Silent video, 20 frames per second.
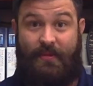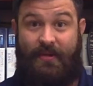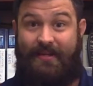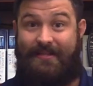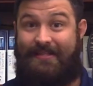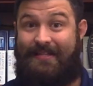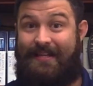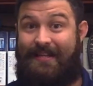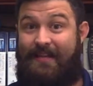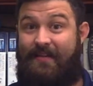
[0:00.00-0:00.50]

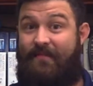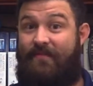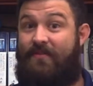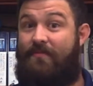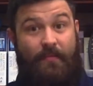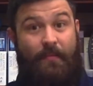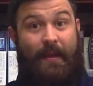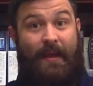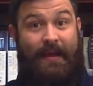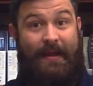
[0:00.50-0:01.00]
is to give
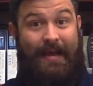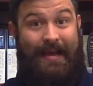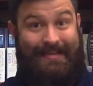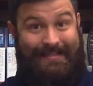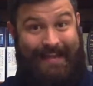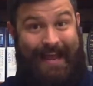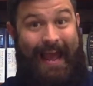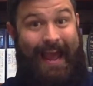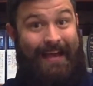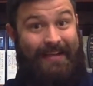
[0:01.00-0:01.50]
them a, a
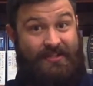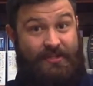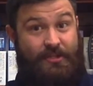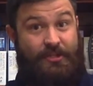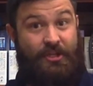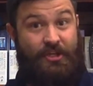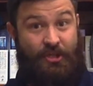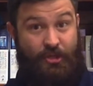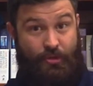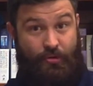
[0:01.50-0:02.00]
task
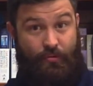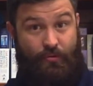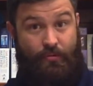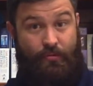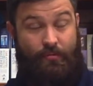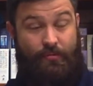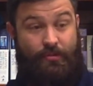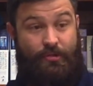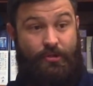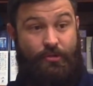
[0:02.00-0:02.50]
to do,
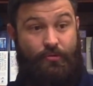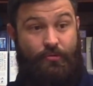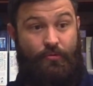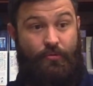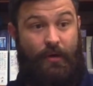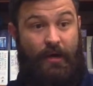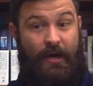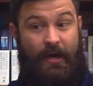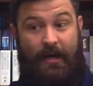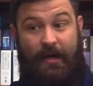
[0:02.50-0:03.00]

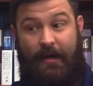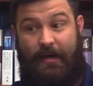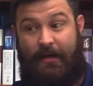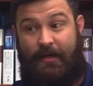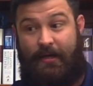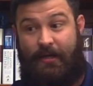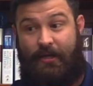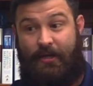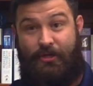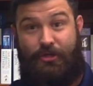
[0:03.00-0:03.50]
to uh,
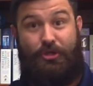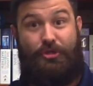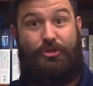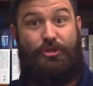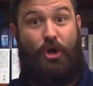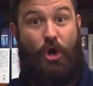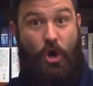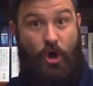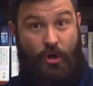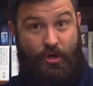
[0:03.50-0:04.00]
to
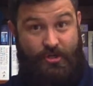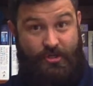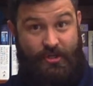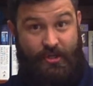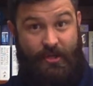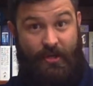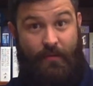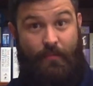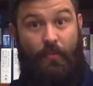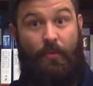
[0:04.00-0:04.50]
charge
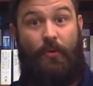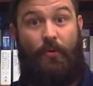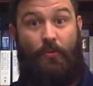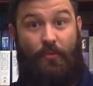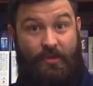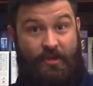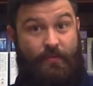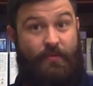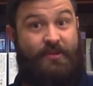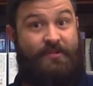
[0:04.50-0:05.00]
them
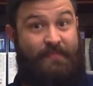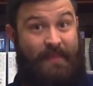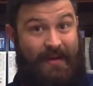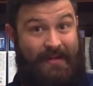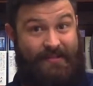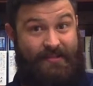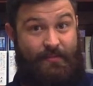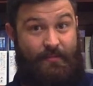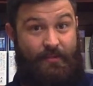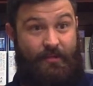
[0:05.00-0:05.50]
with a
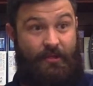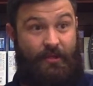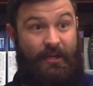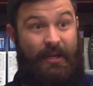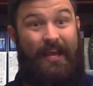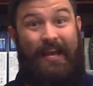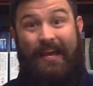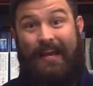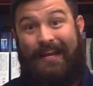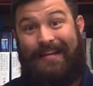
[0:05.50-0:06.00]
responsibility,
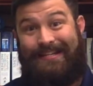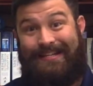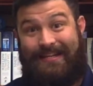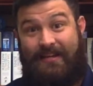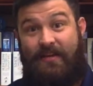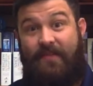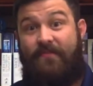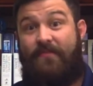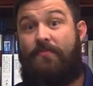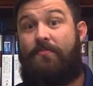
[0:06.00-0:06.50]
and to
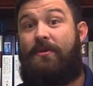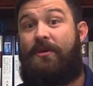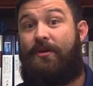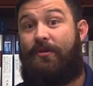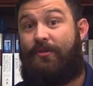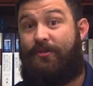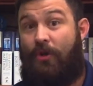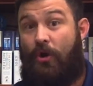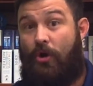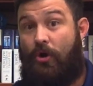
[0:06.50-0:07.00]
give them the
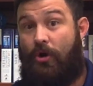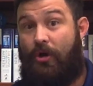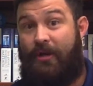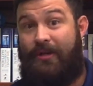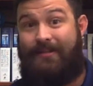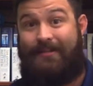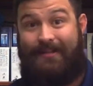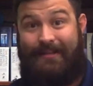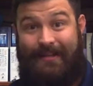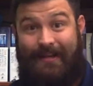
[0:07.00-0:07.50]
authority
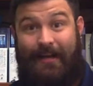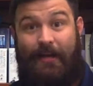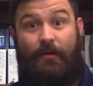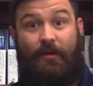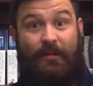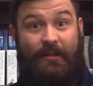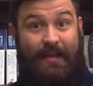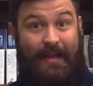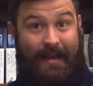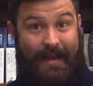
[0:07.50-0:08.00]
to
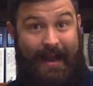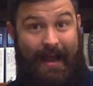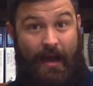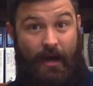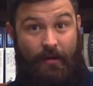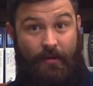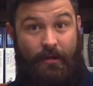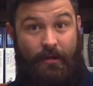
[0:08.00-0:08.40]
carry that out.